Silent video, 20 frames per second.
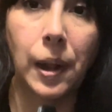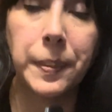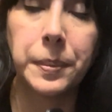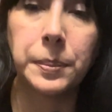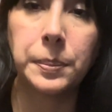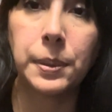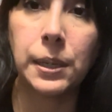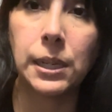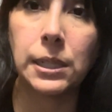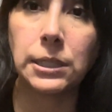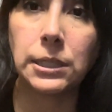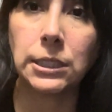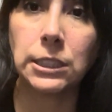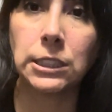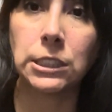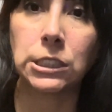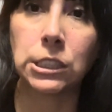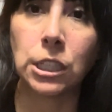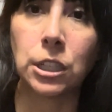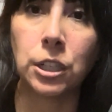But
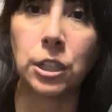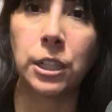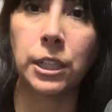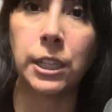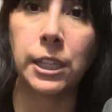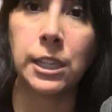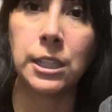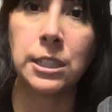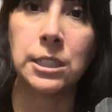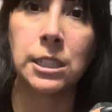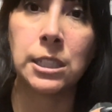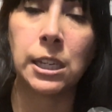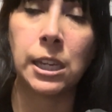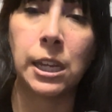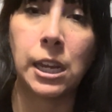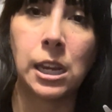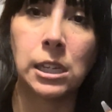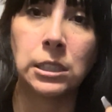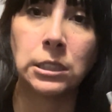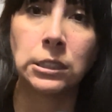it's a good,
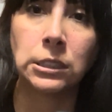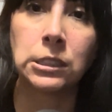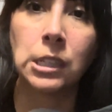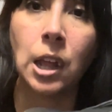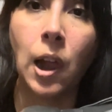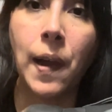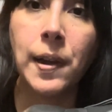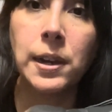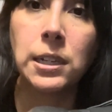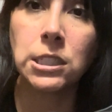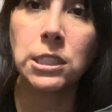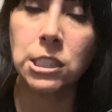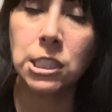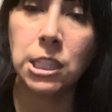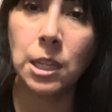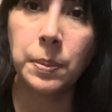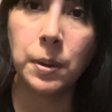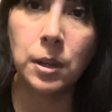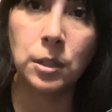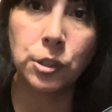easy
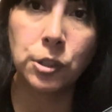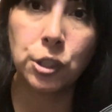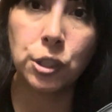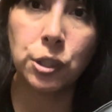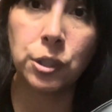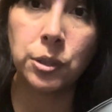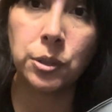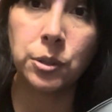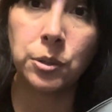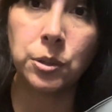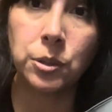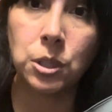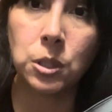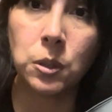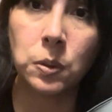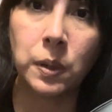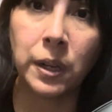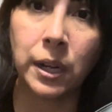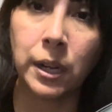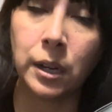slip-on shoe to
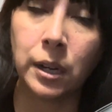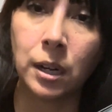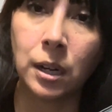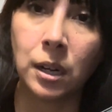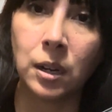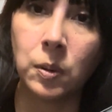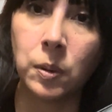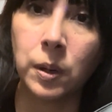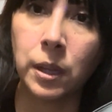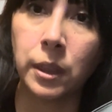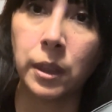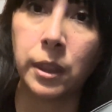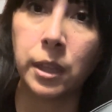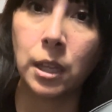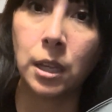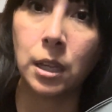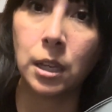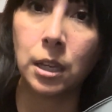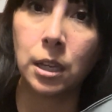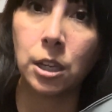wear with
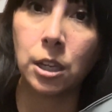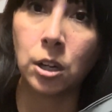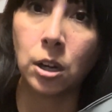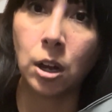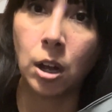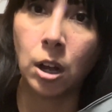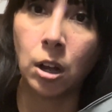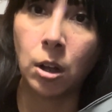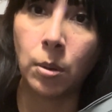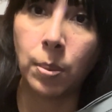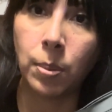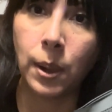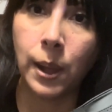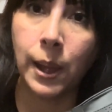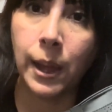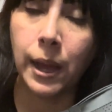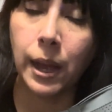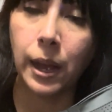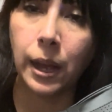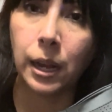your all
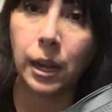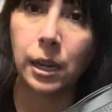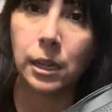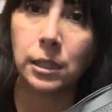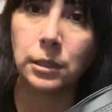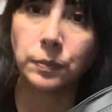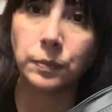black.